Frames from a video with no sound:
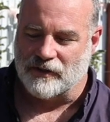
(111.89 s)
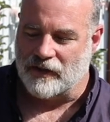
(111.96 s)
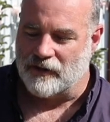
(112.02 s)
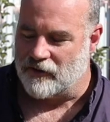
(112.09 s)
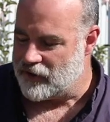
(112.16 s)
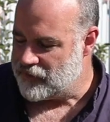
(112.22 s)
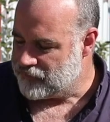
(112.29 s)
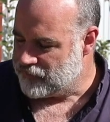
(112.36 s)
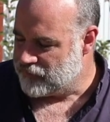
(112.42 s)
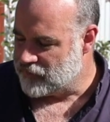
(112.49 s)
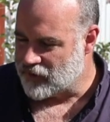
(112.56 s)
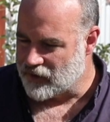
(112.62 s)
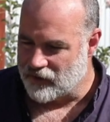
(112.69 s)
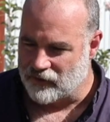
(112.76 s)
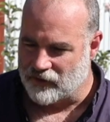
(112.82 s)
Anyway,
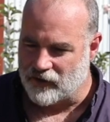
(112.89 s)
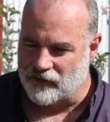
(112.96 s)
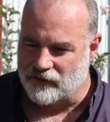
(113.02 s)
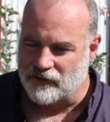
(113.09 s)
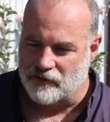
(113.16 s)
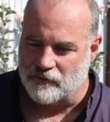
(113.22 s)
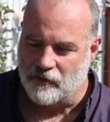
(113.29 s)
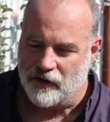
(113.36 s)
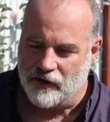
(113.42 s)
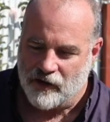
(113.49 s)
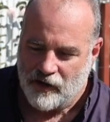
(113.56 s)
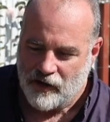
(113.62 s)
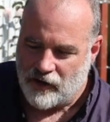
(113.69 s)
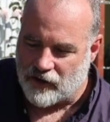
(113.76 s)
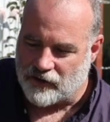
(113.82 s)
we'll get on to the wine.
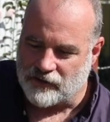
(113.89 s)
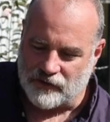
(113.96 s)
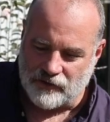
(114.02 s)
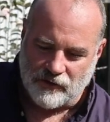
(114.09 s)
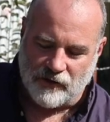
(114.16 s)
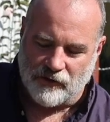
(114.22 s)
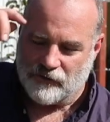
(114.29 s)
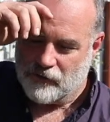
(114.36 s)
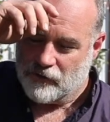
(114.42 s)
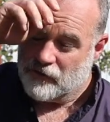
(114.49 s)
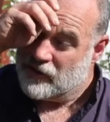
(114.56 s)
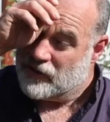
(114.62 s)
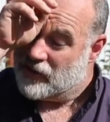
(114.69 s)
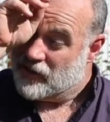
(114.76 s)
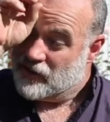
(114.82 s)
I just got a few of
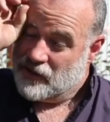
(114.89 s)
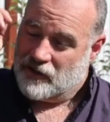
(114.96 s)
the